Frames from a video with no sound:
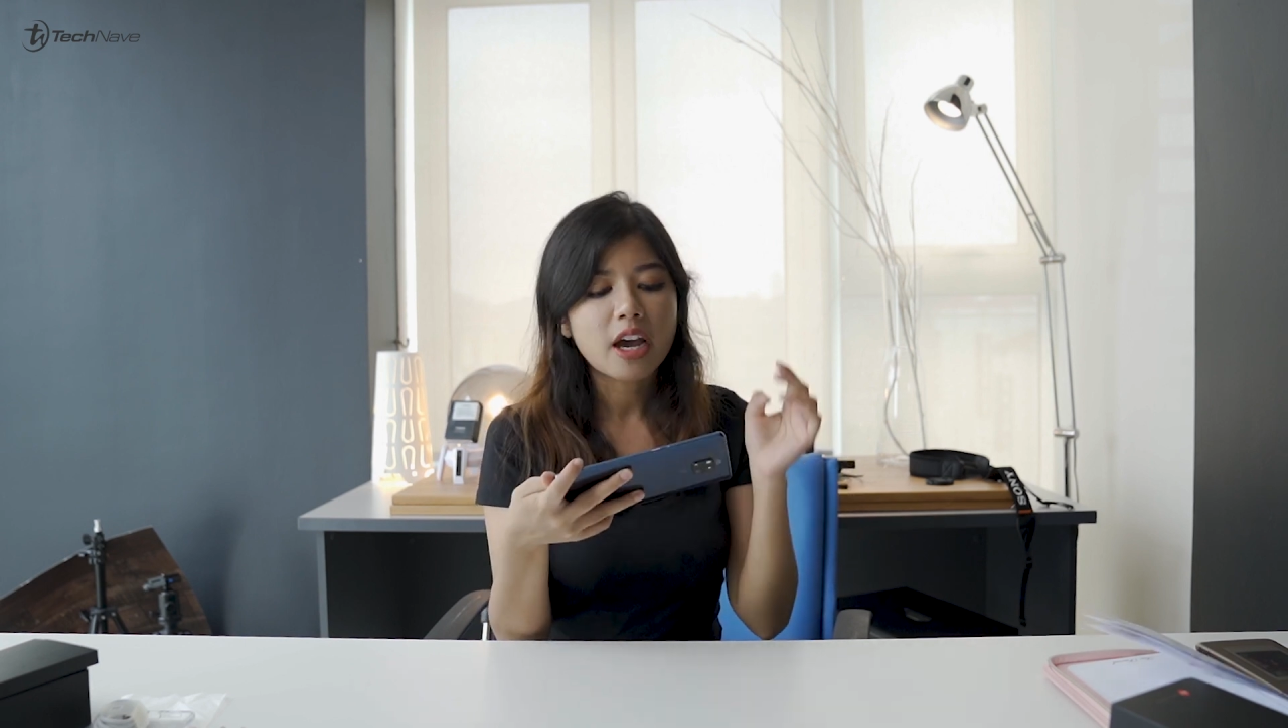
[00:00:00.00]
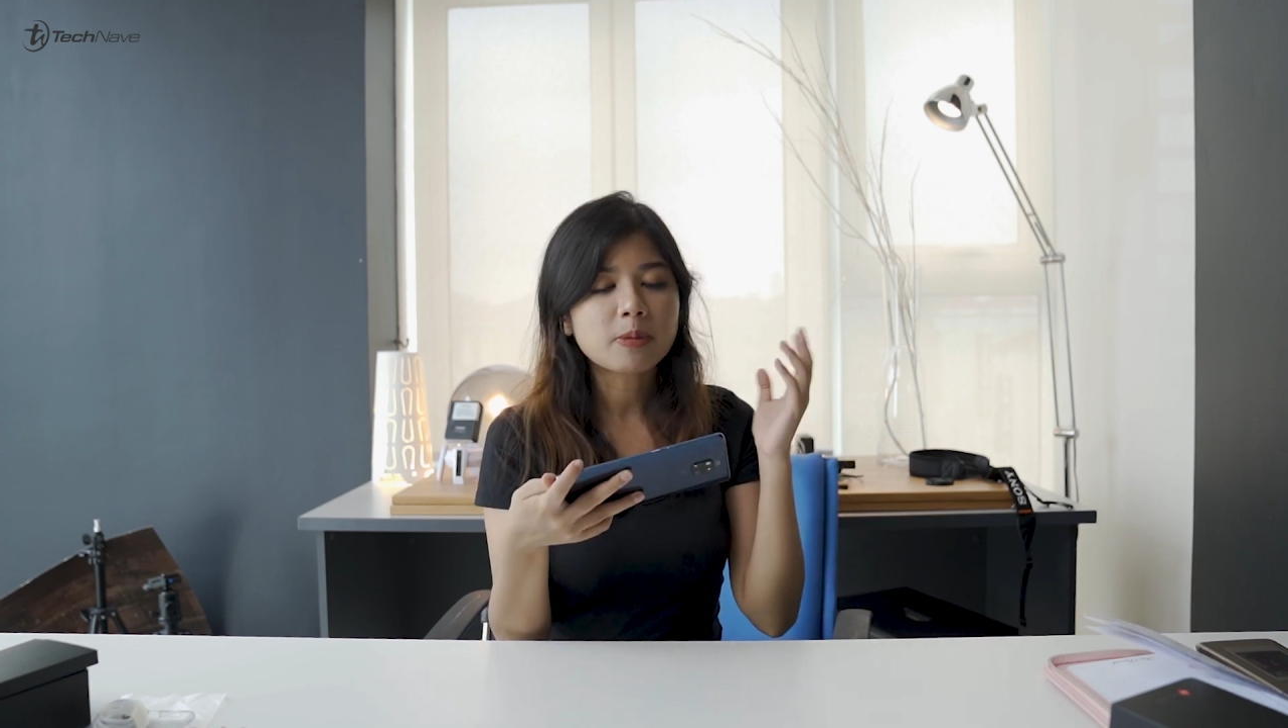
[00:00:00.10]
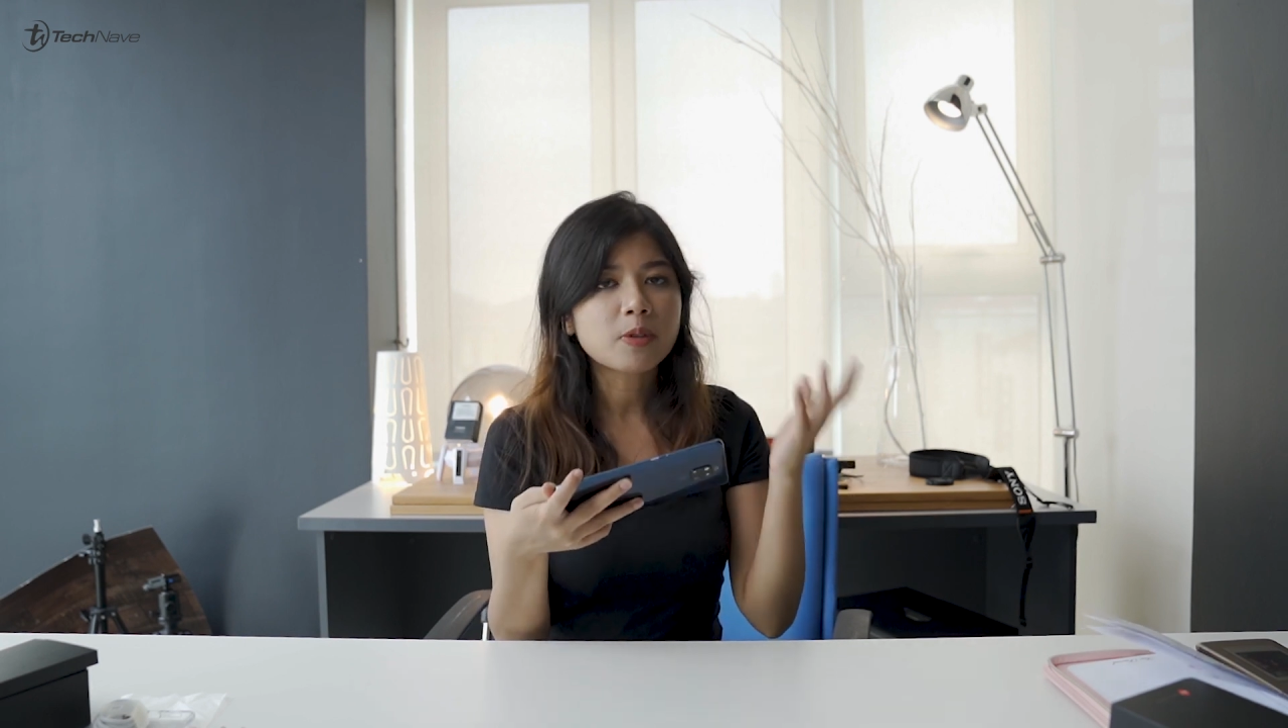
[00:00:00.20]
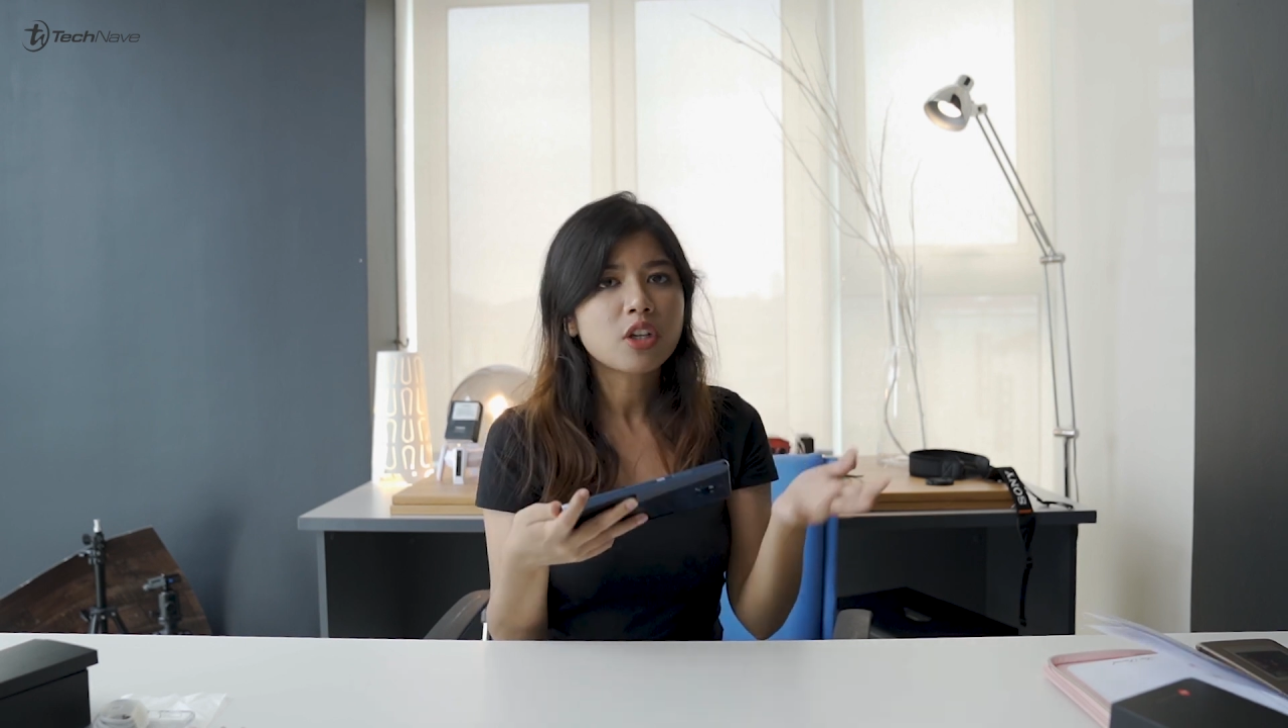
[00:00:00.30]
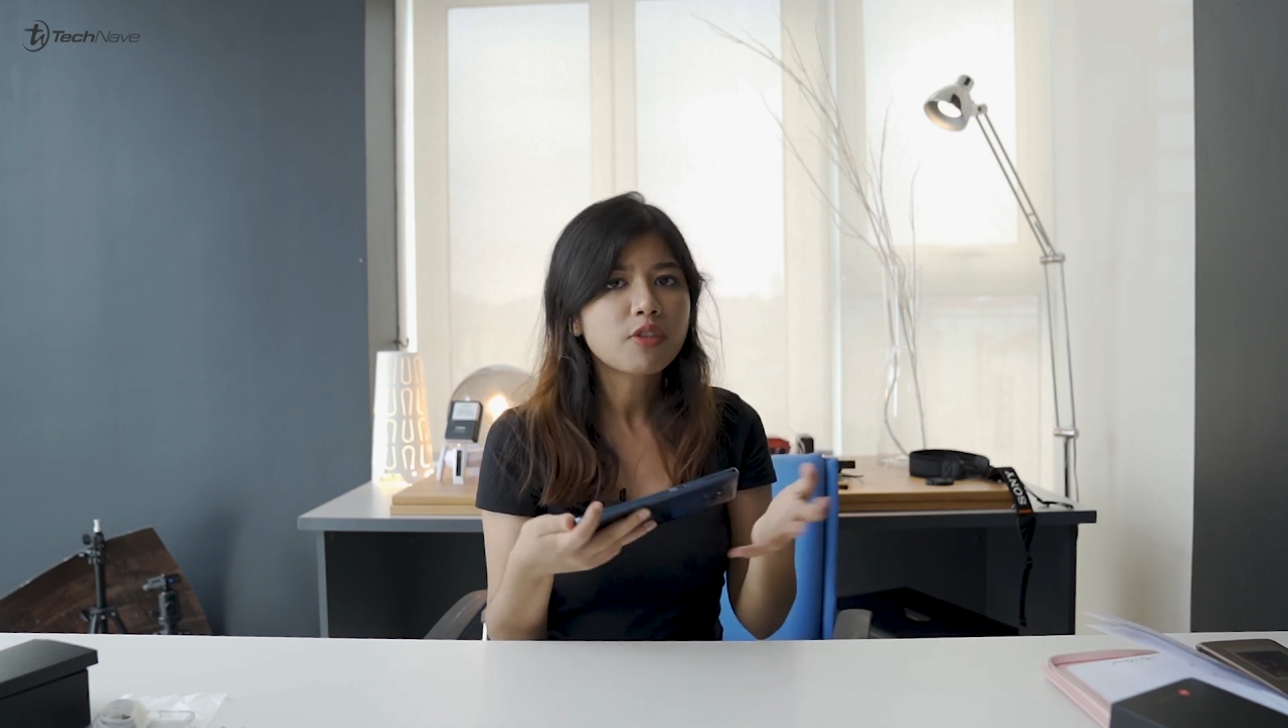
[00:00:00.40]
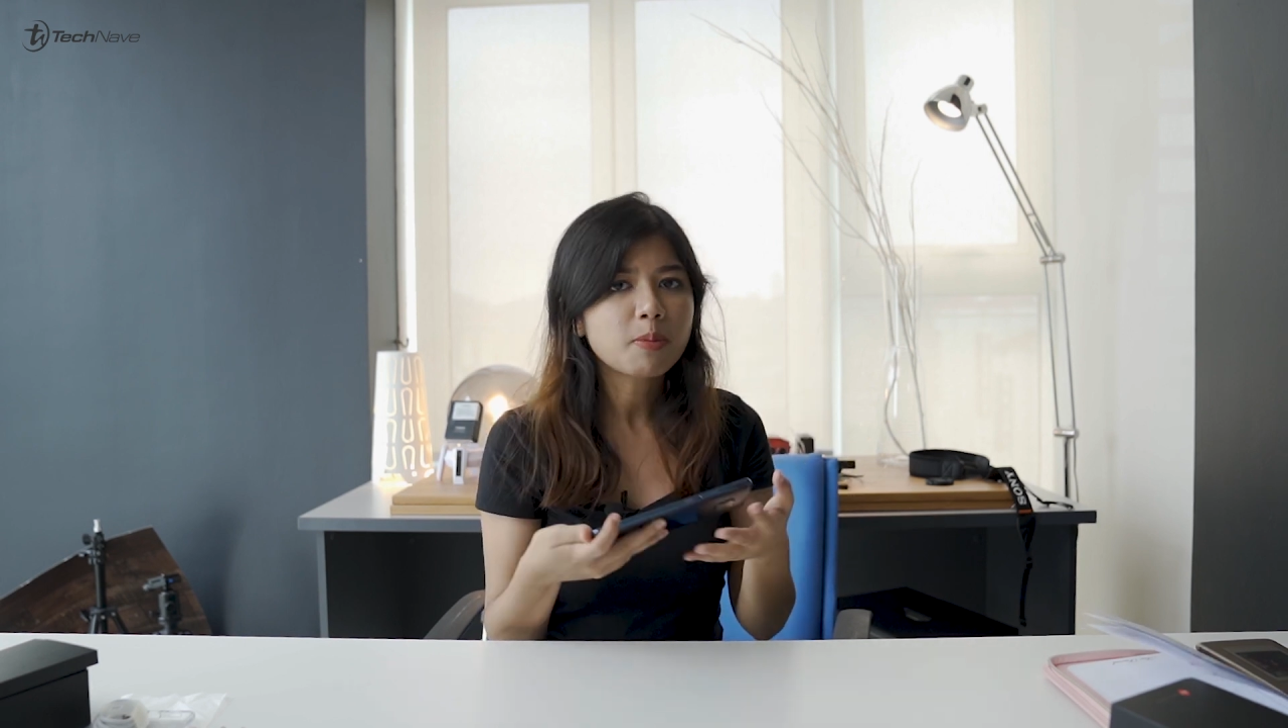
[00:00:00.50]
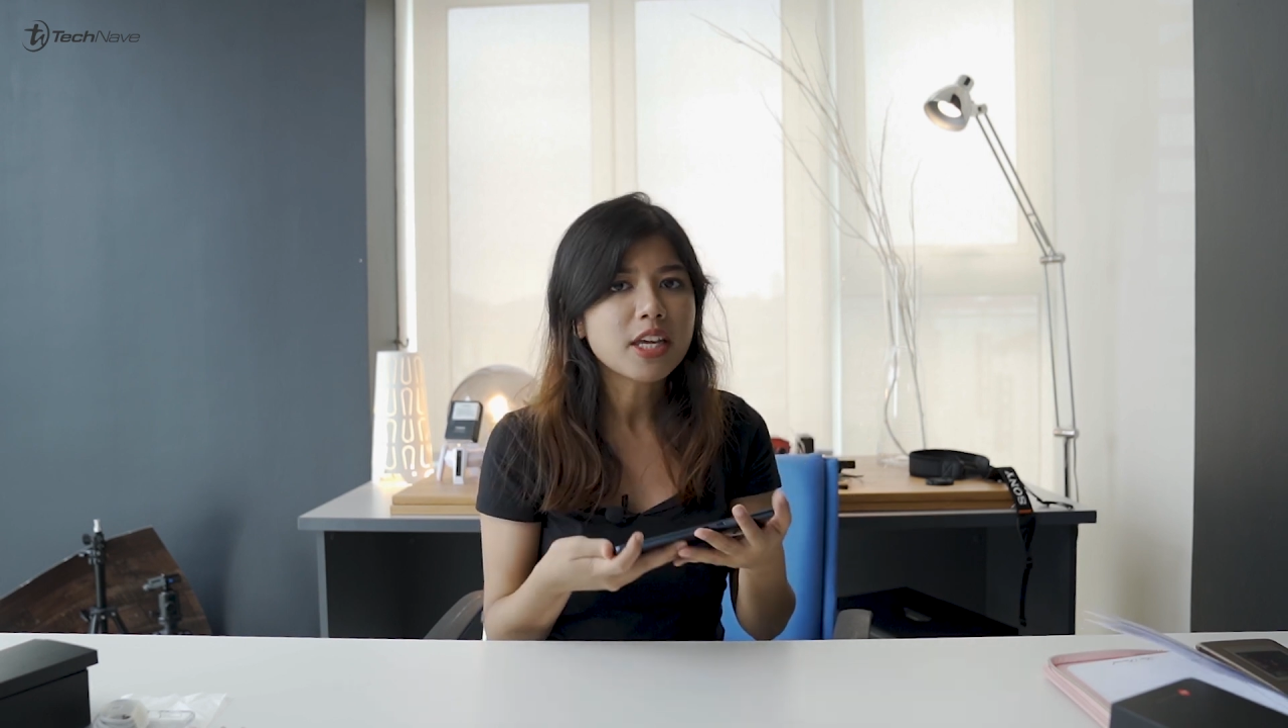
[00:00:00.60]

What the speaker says: especially if you're